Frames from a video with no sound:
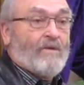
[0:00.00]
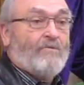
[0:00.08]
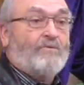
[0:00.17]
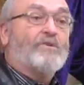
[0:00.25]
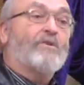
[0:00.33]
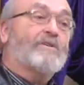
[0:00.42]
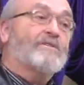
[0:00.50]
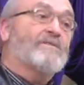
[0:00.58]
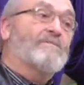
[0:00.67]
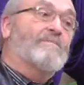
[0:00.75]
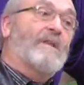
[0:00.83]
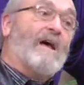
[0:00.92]
who took
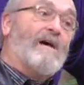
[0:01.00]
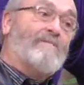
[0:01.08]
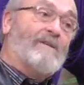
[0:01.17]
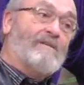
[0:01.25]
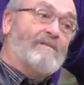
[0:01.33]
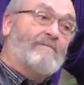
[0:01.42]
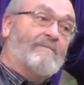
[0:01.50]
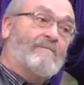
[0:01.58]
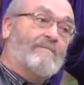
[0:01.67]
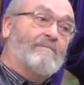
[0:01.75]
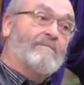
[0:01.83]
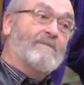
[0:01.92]
some lava,
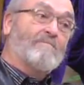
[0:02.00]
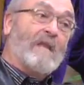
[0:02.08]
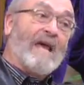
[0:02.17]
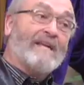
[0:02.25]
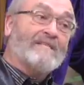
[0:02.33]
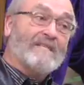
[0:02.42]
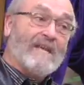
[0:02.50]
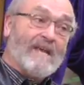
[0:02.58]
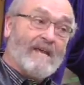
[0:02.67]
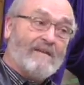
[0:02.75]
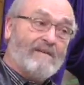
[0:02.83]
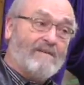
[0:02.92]
some black
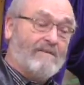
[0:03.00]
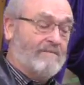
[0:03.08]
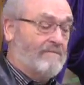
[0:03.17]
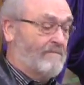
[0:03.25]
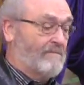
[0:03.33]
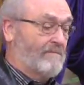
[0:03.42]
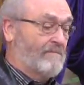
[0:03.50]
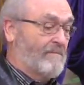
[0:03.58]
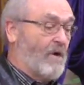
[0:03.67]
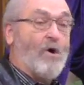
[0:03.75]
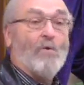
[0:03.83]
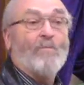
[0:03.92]
sand,
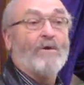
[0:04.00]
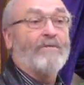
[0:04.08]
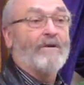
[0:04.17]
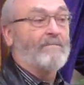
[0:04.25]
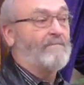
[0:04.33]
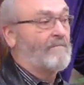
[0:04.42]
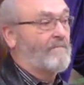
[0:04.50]
home with them.